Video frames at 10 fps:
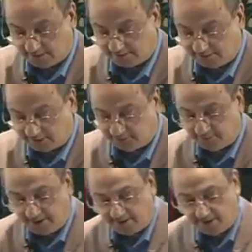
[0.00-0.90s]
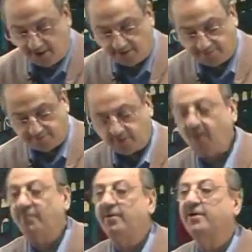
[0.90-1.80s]
This pattern of
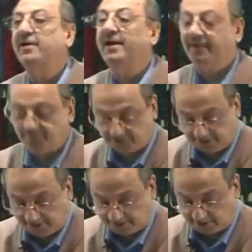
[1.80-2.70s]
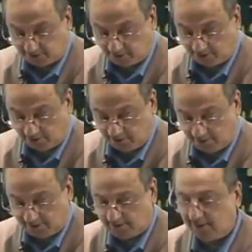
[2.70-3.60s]
proper names is
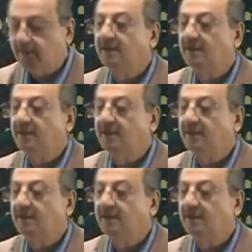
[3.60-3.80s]
called